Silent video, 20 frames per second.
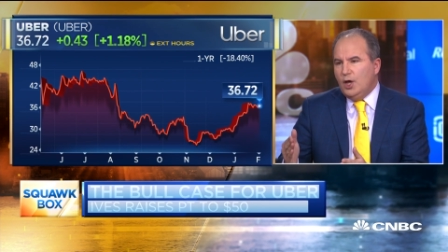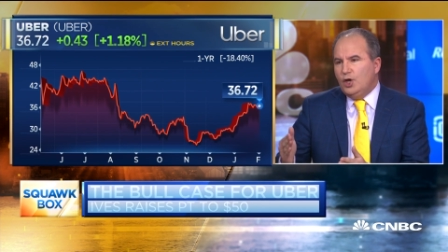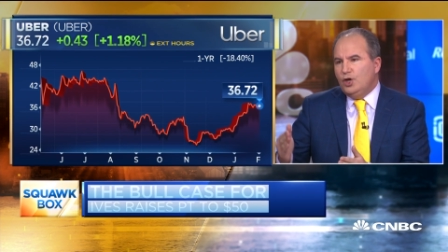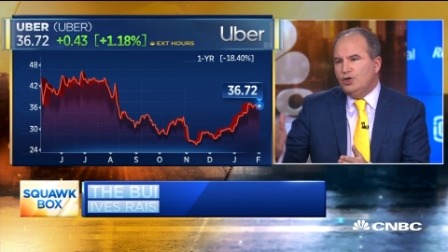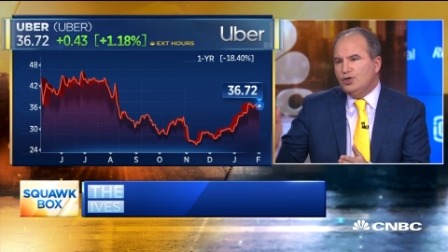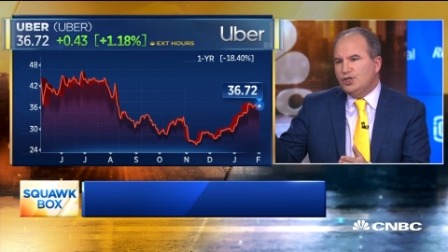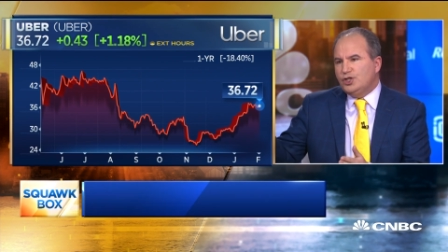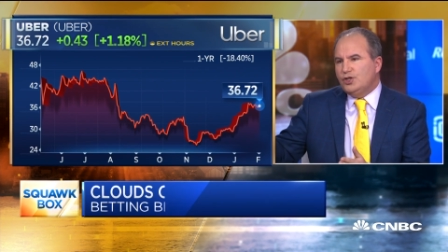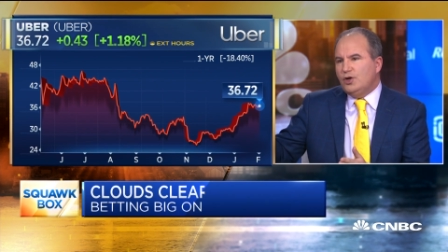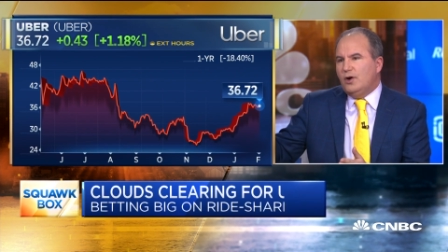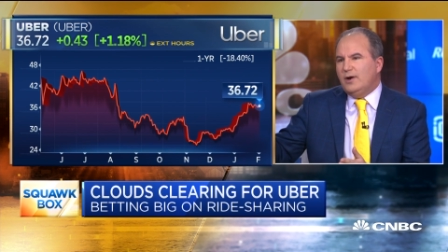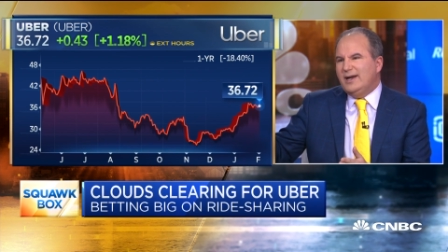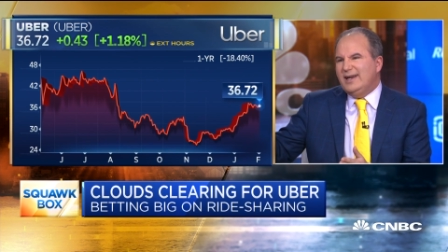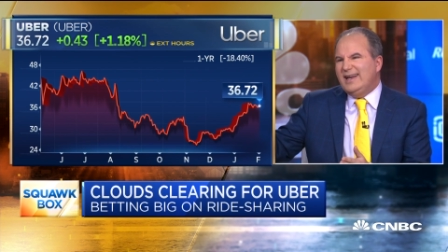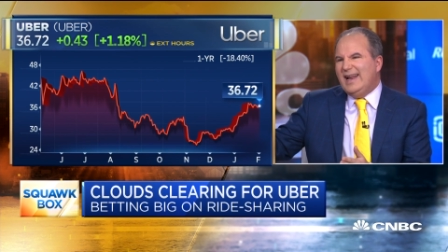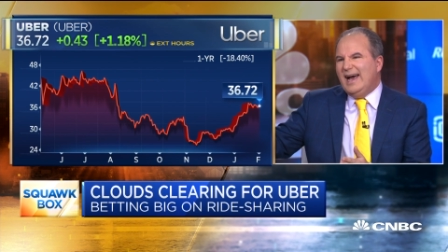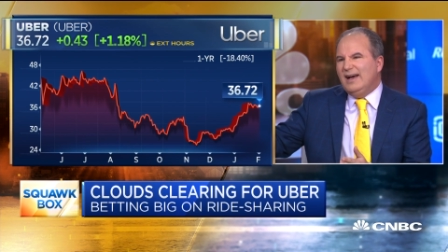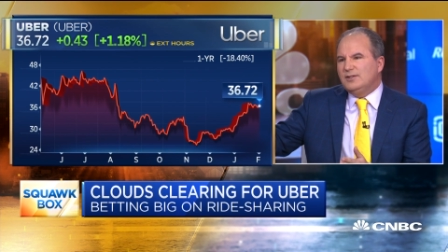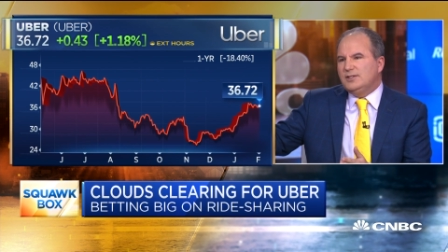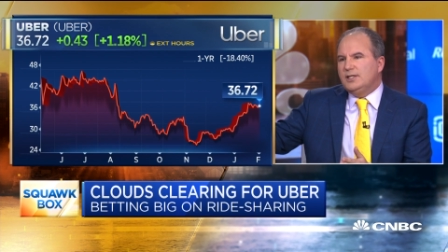You're starting to
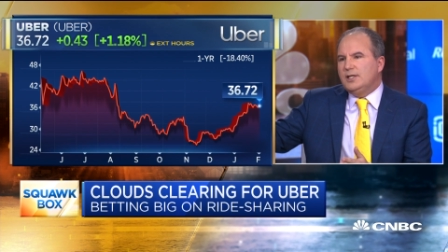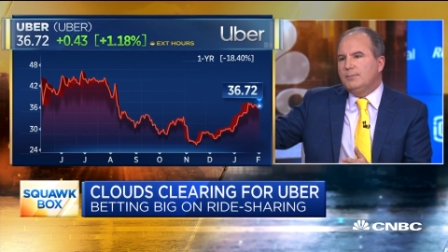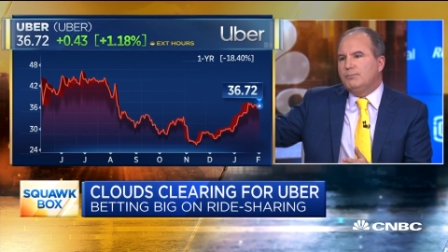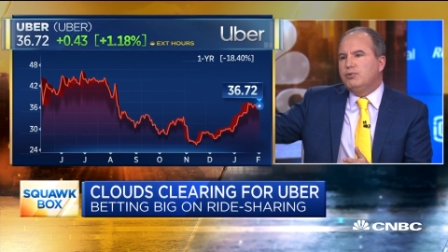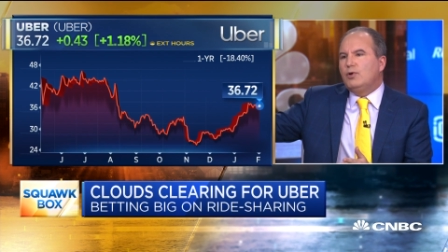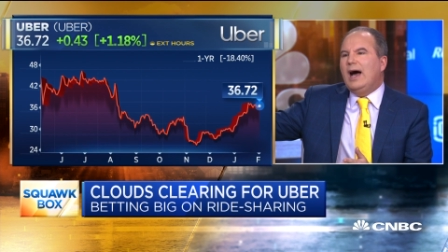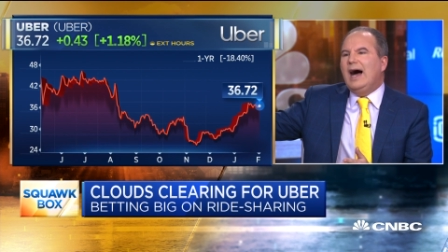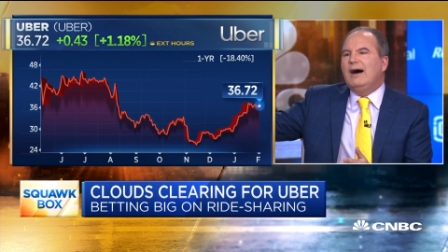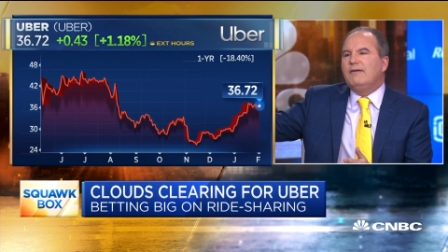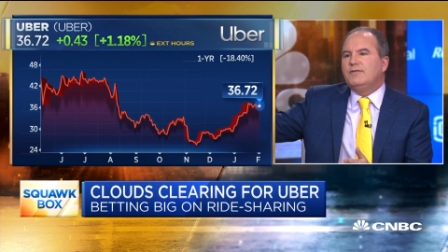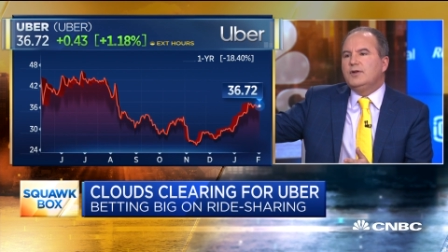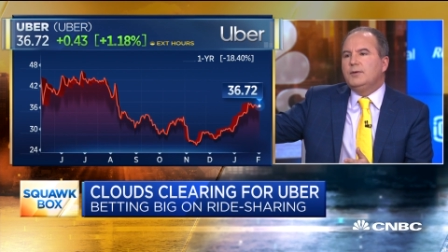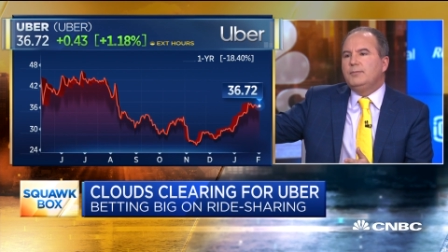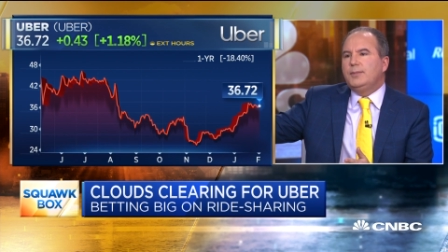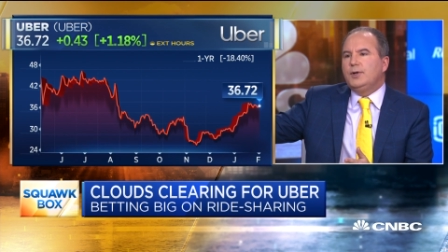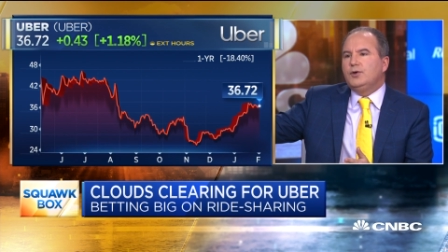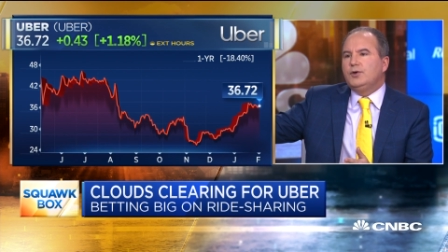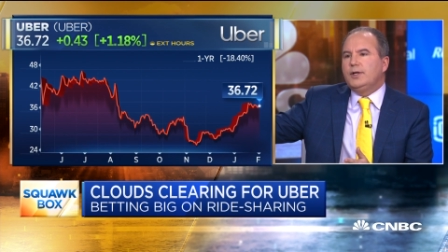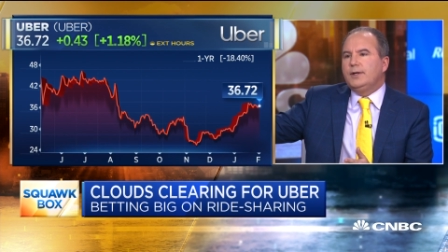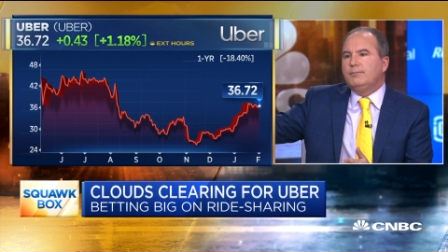now see the
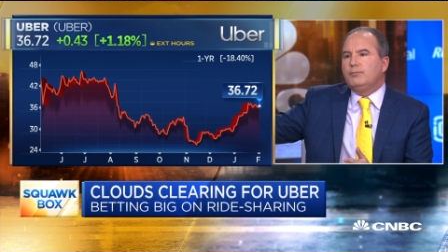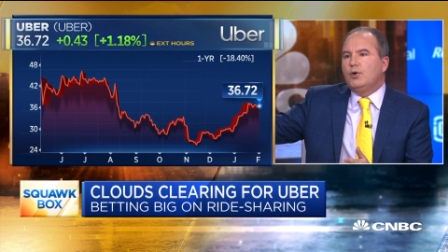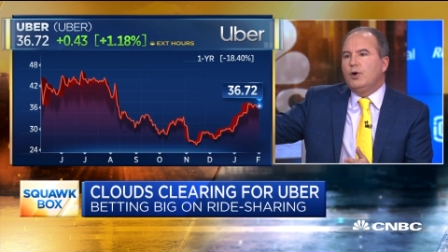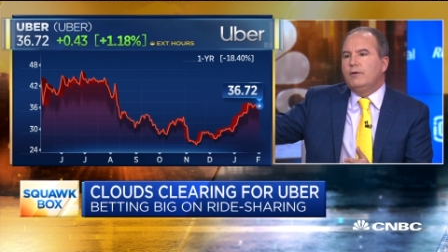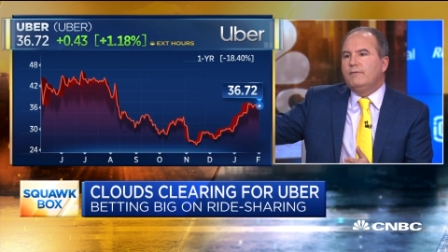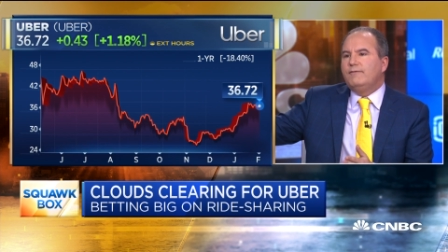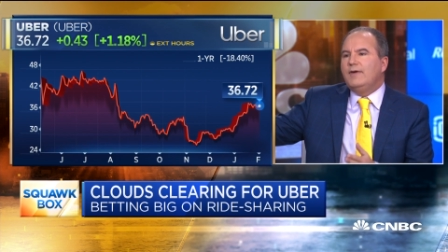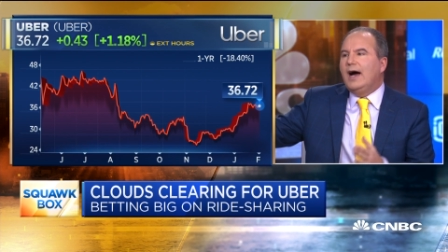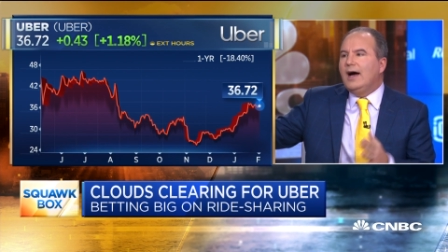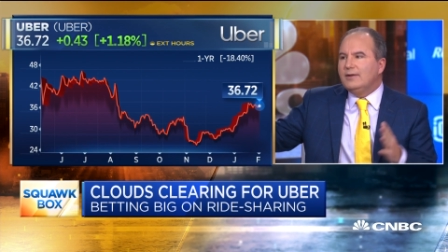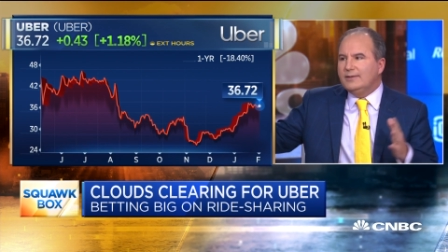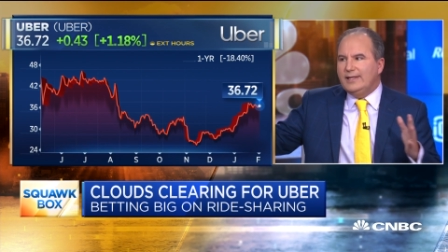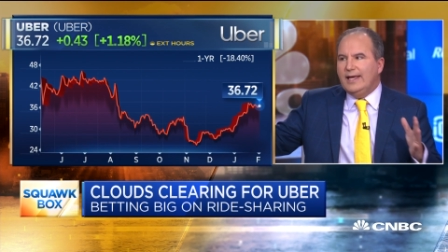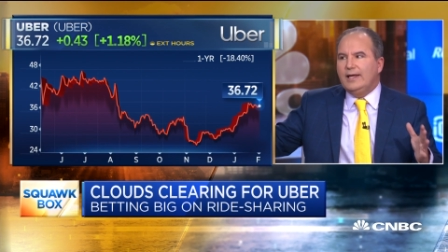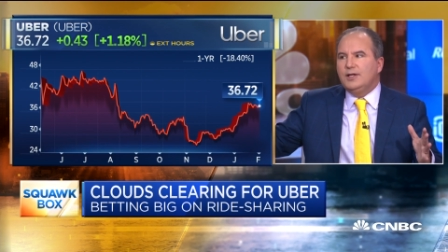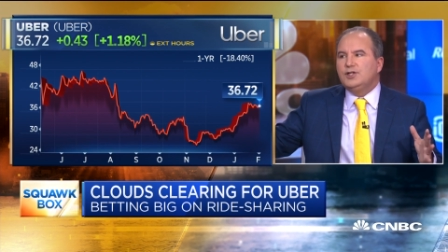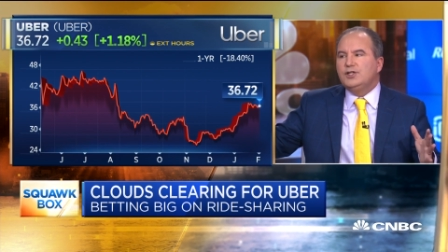profitability profile take